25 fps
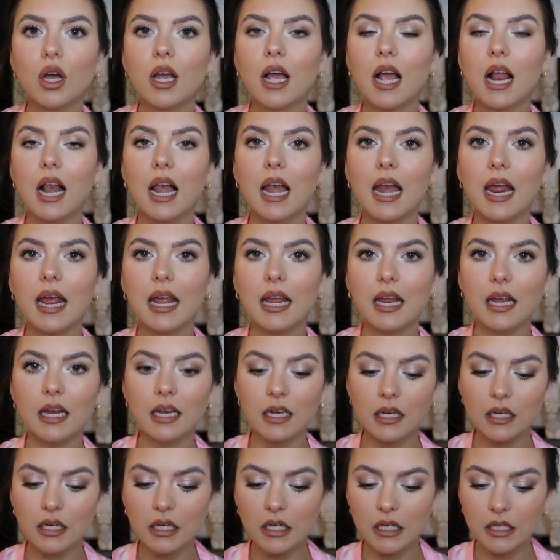of
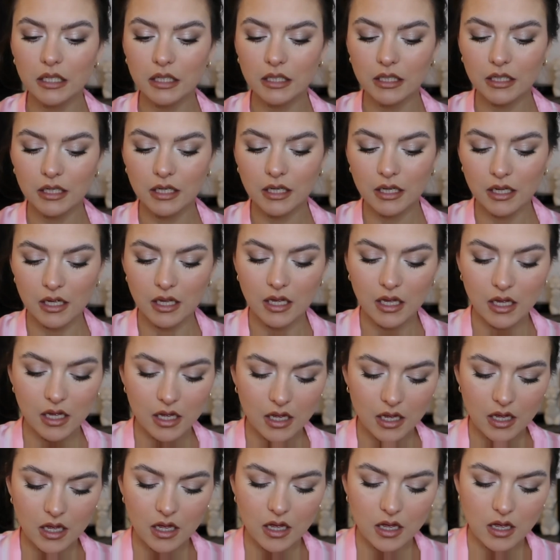clean
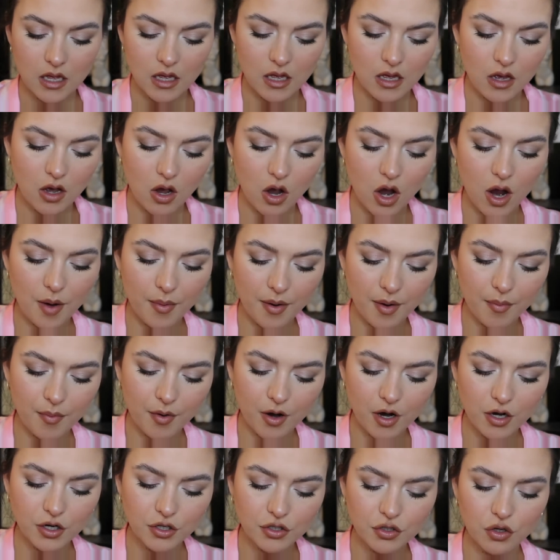eyebrow
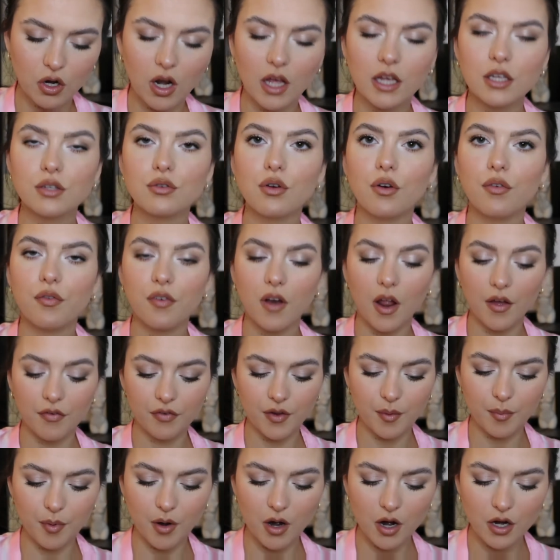brush, or like sort of fluffy
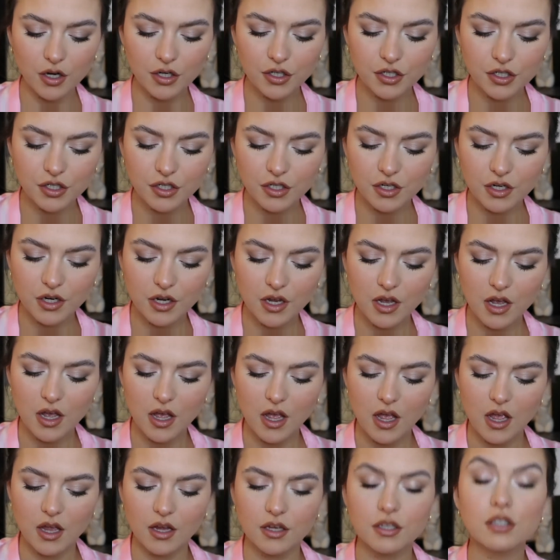brush.
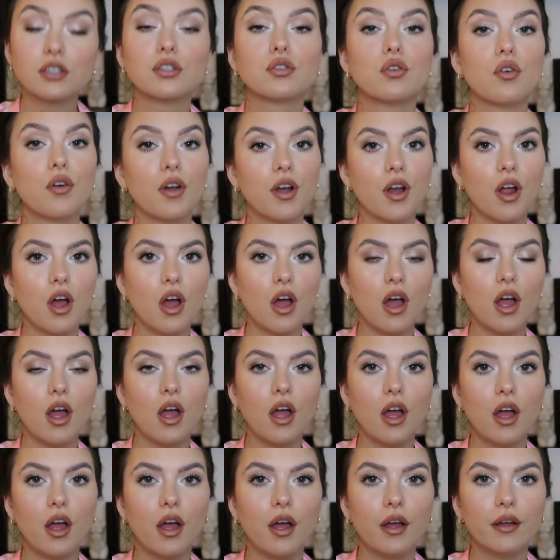Because I saw
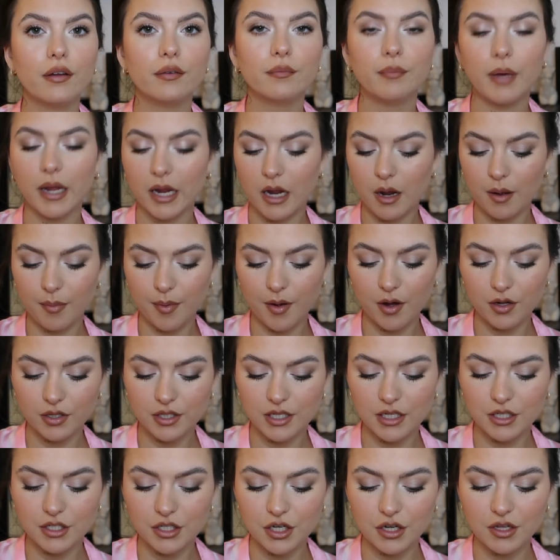a makeup
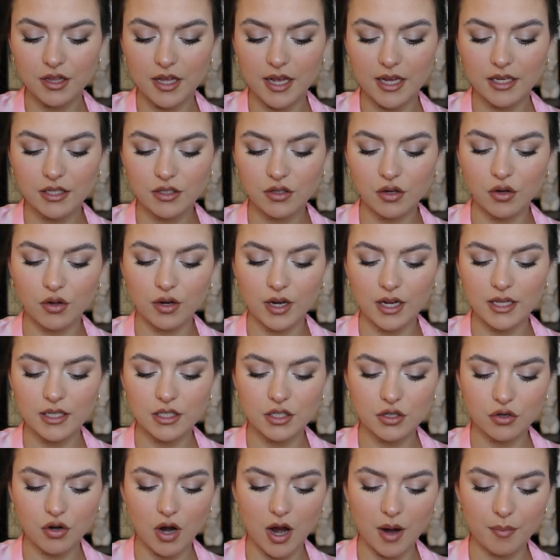artist do this on
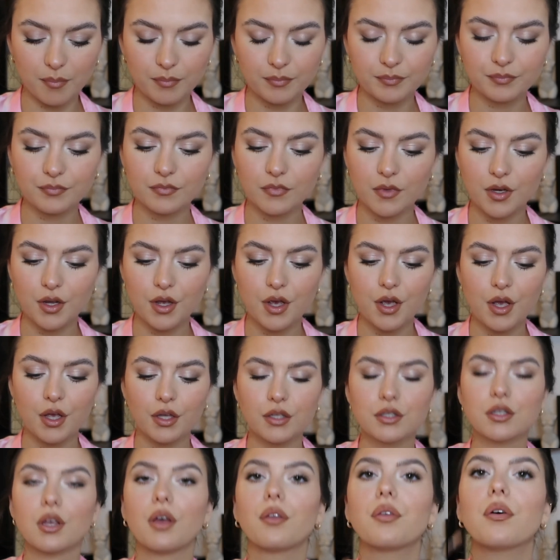Instagram.
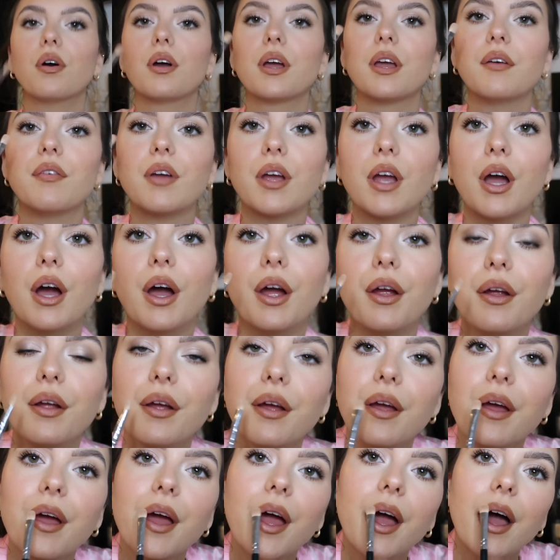So I thought I'd give it a go.
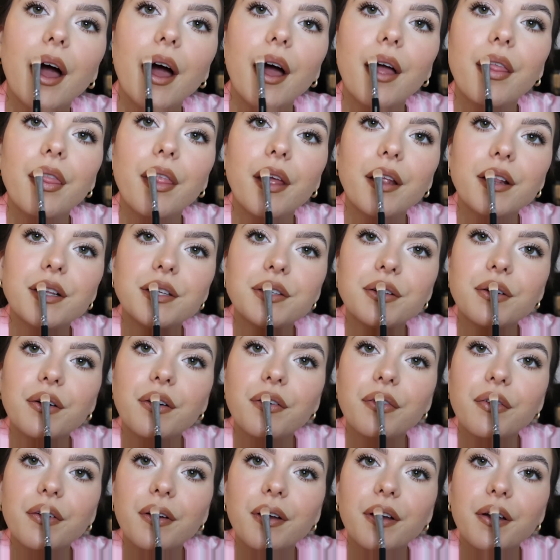And then
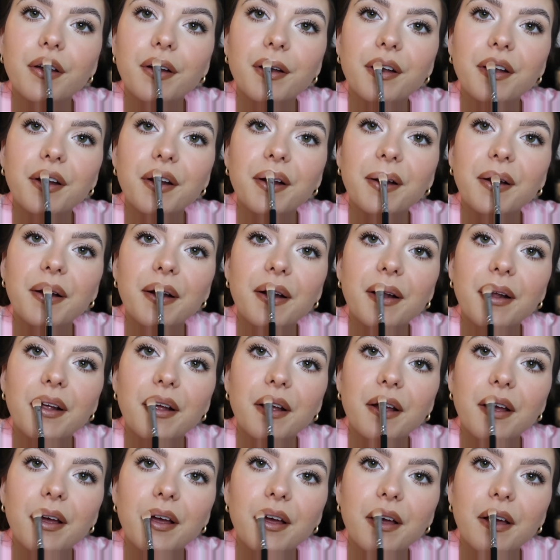sort of just
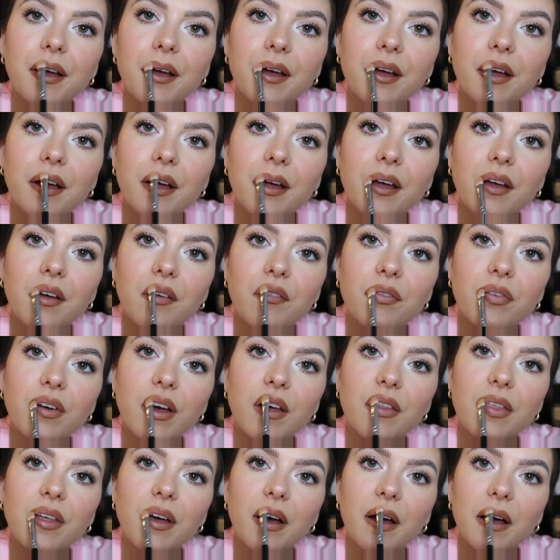
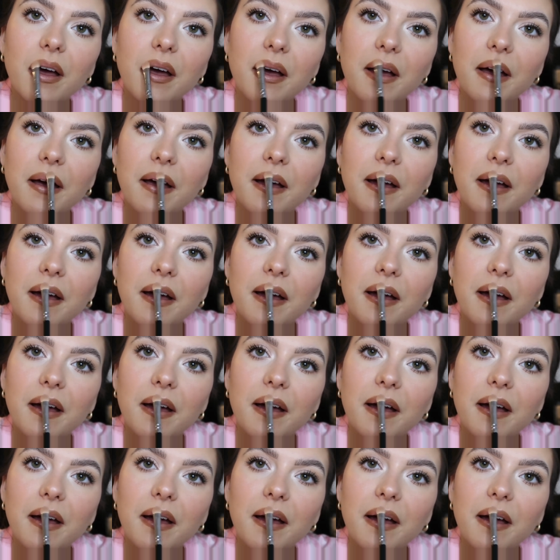feather